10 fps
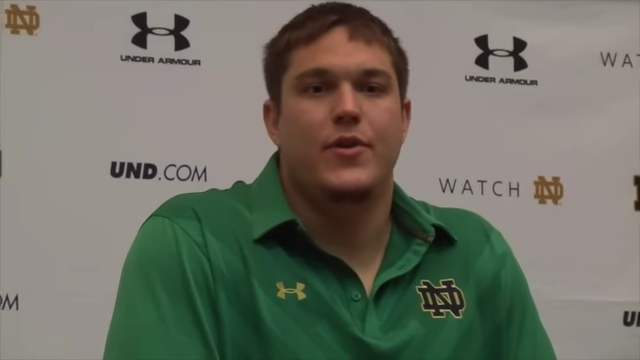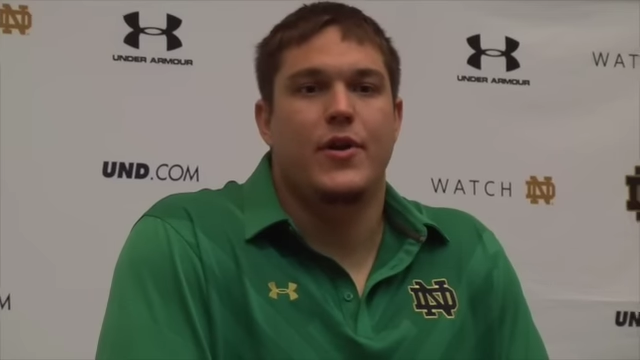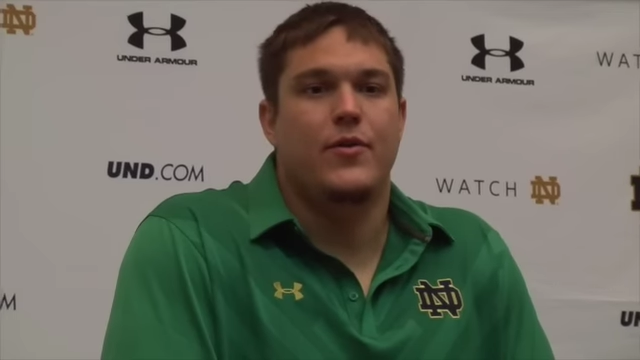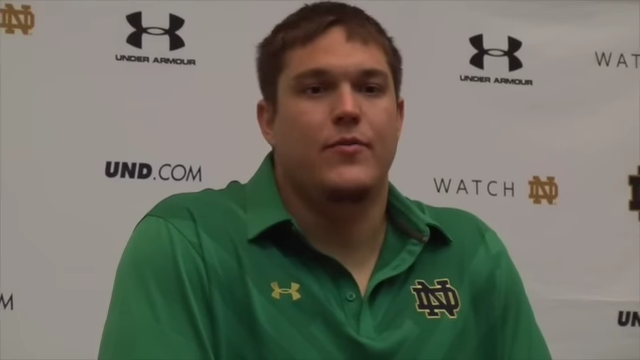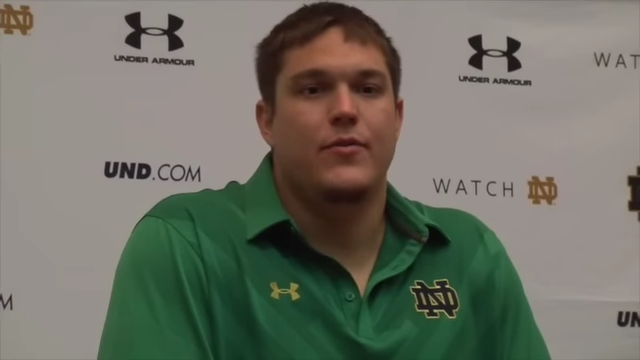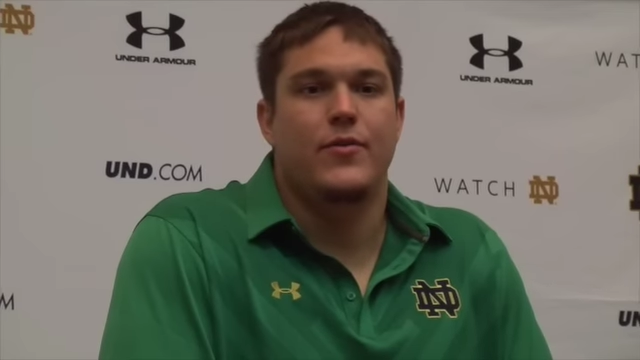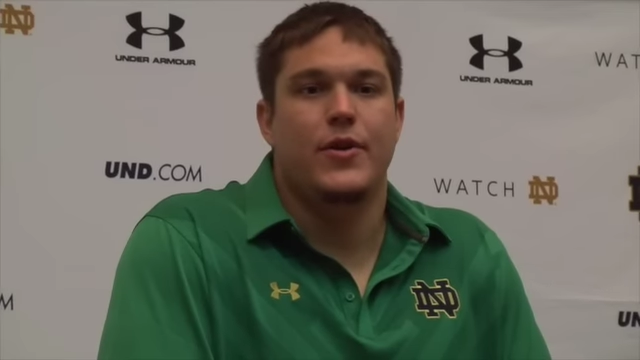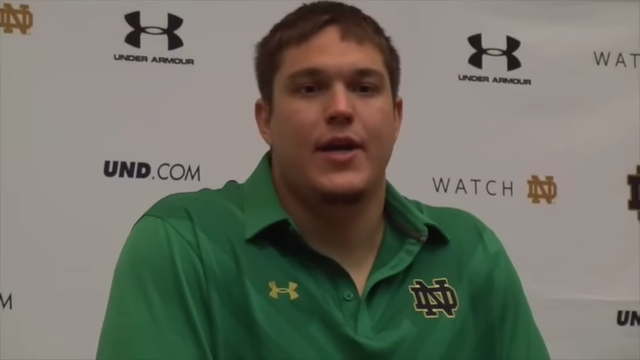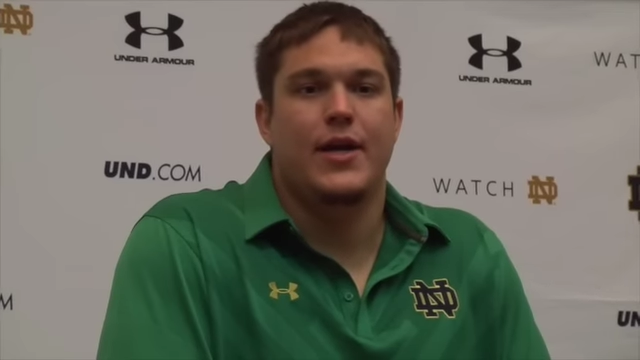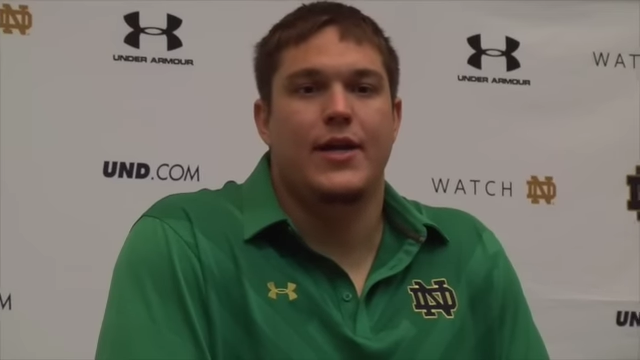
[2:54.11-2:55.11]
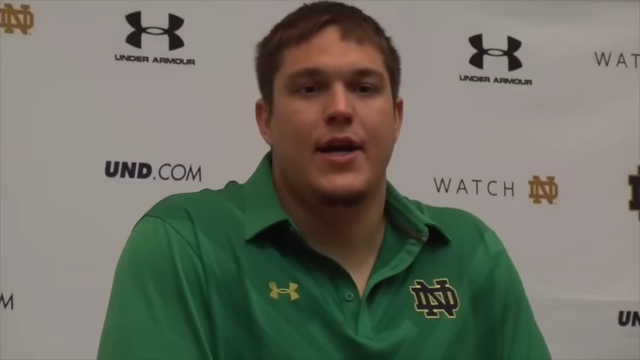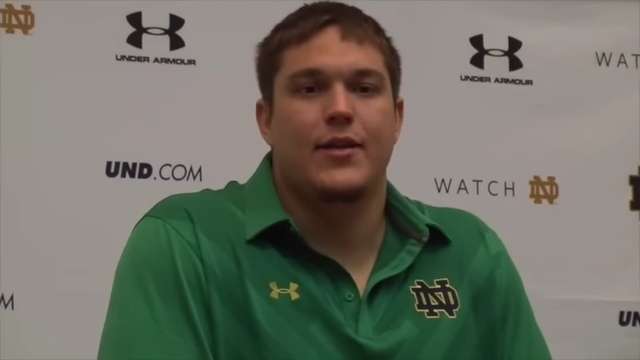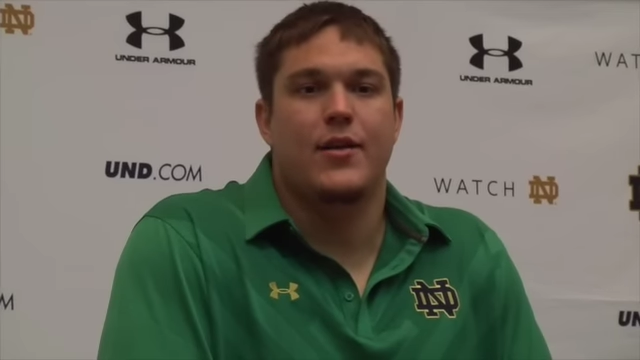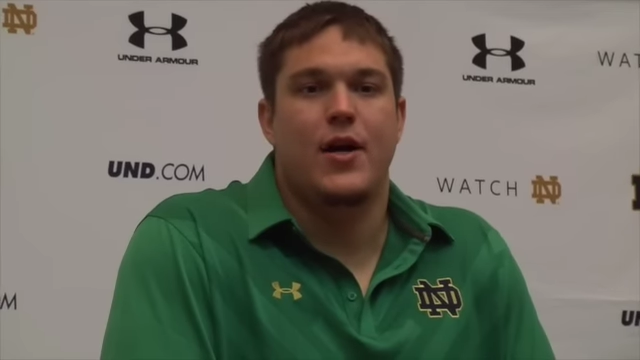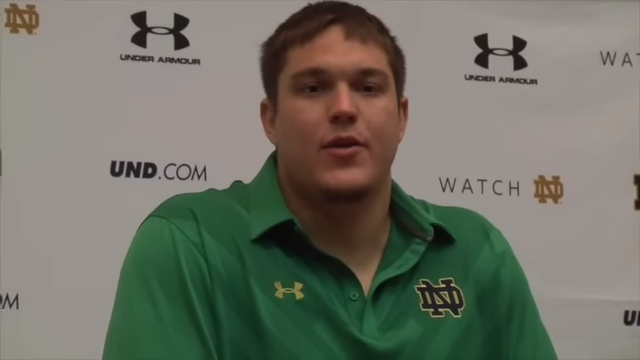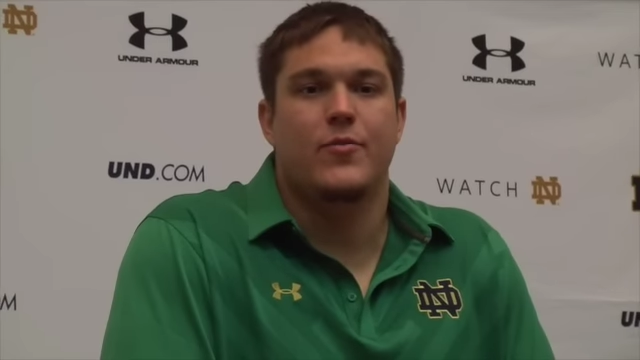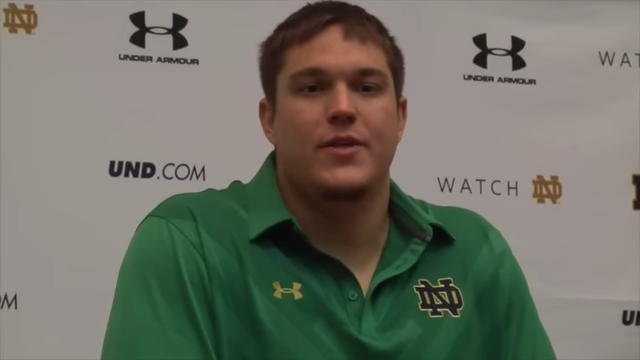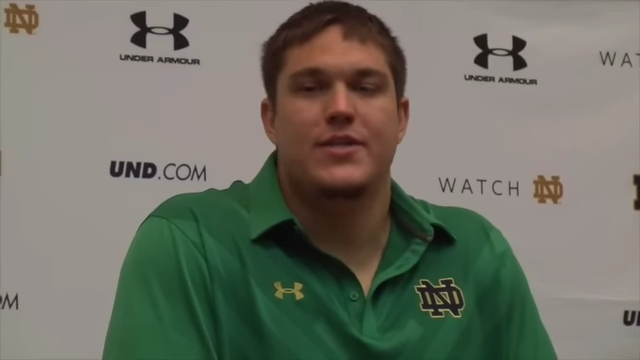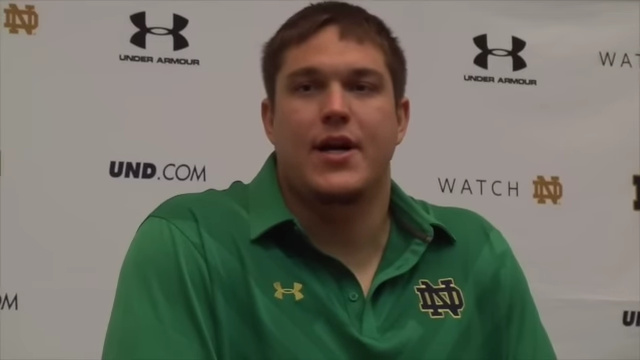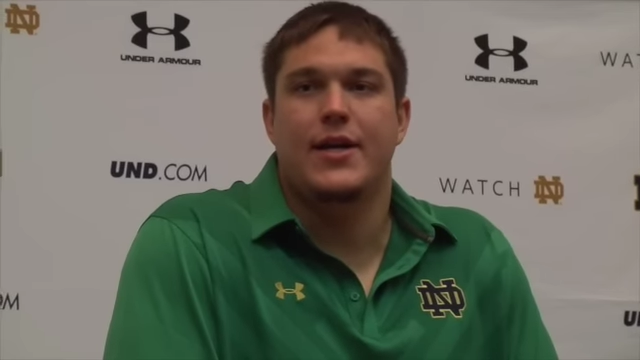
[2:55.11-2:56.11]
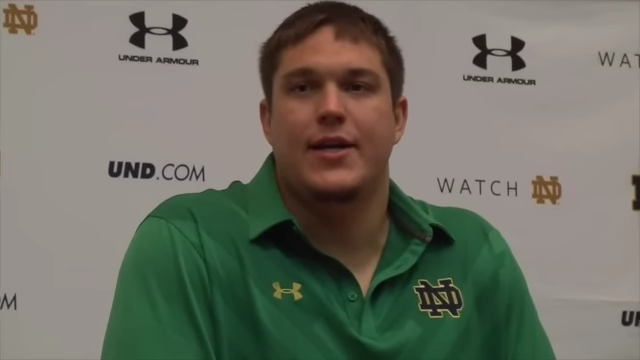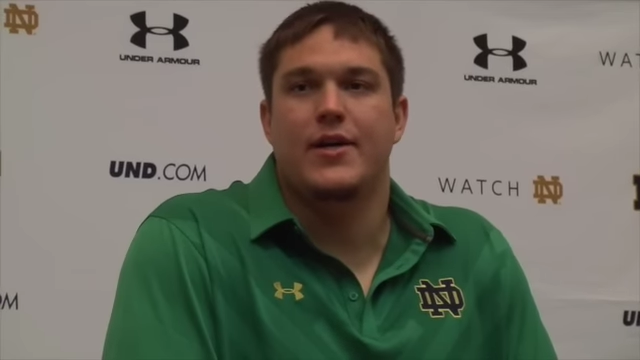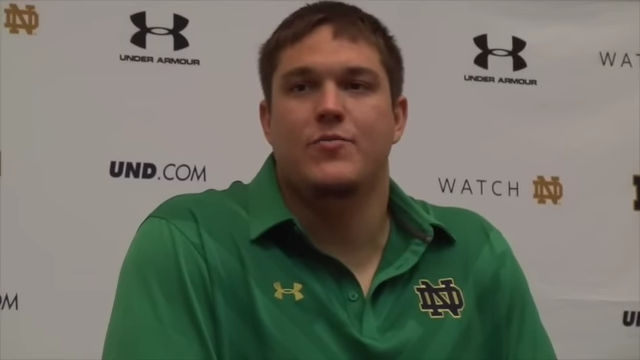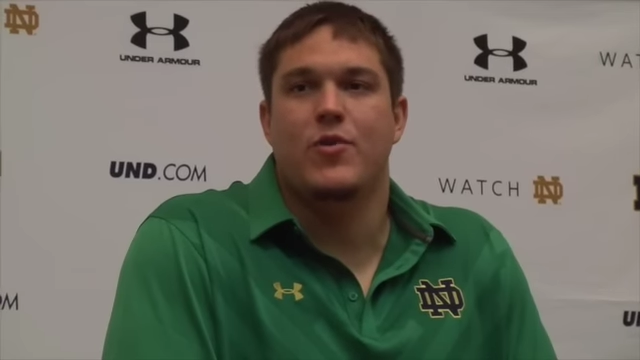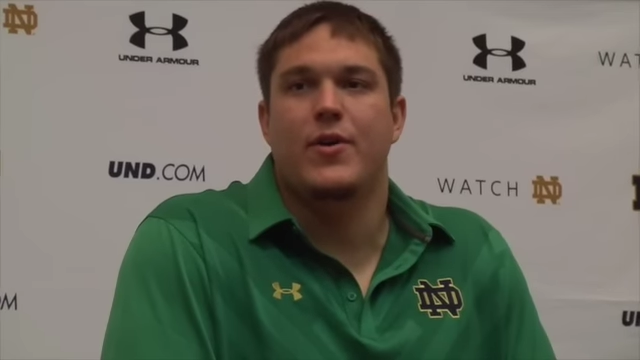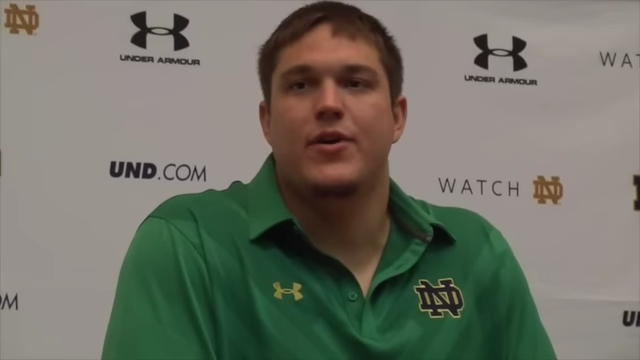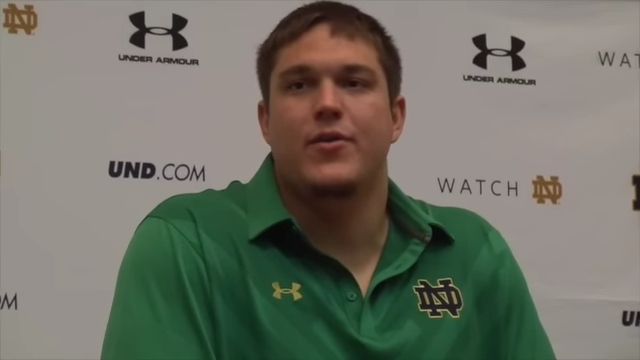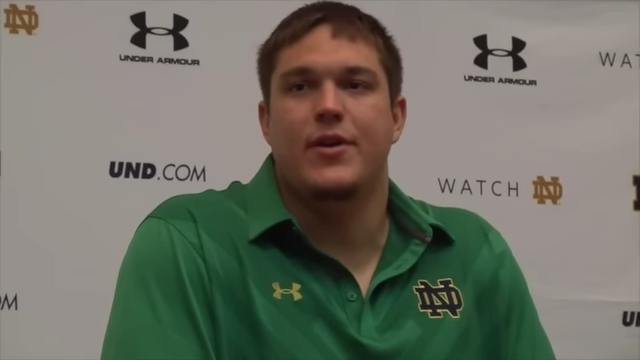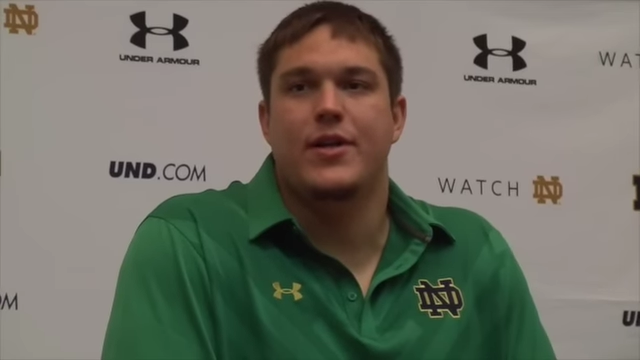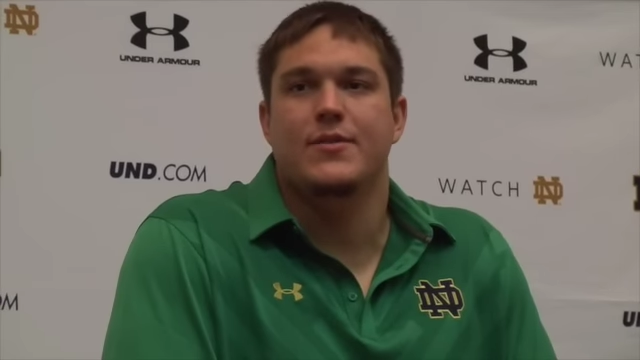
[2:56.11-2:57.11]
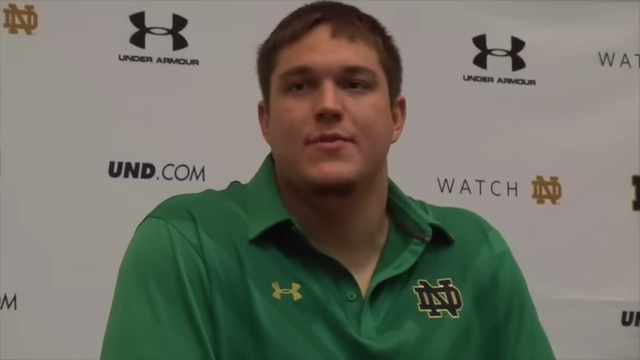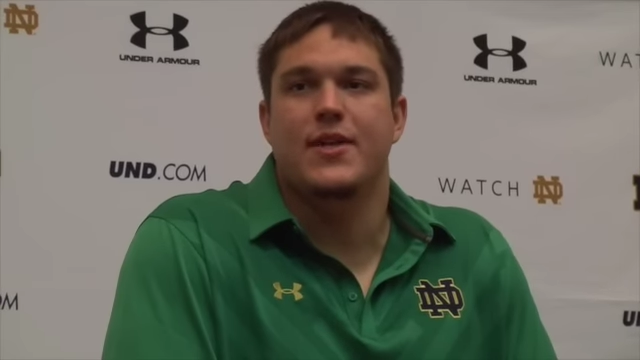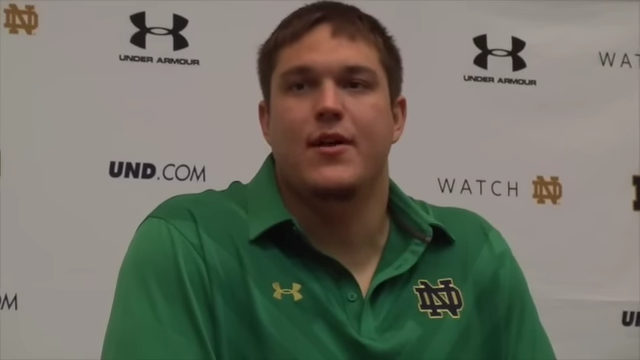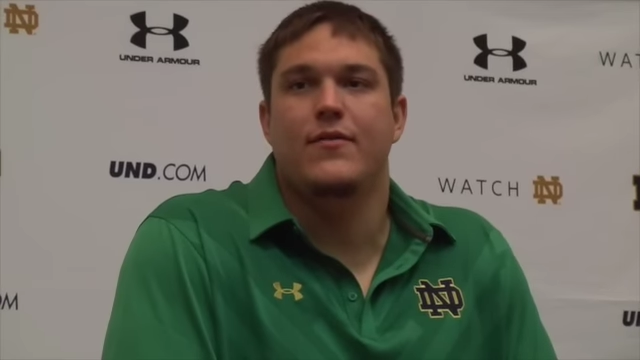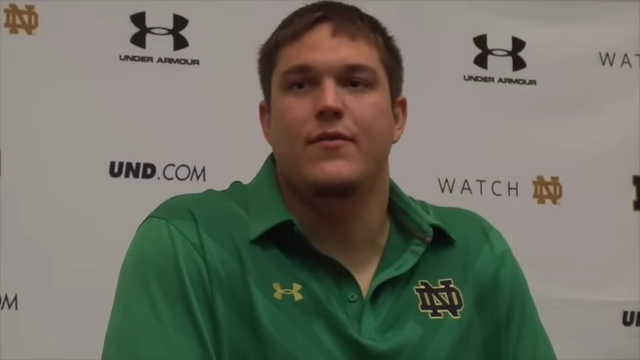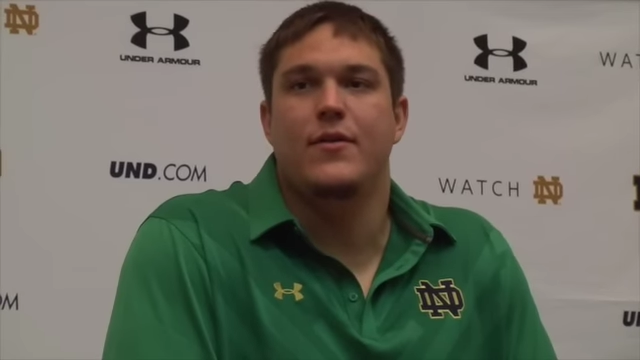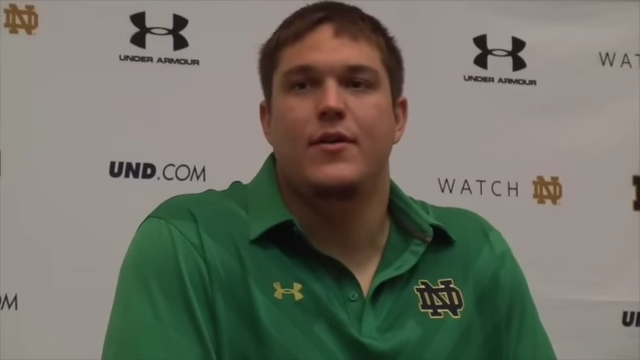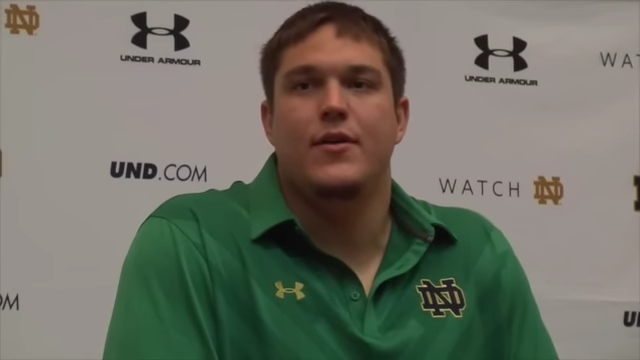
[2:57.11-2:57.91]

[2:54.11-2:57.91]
You know, you look at any guy in the locker room in his eye, he cares more about you than he does himself,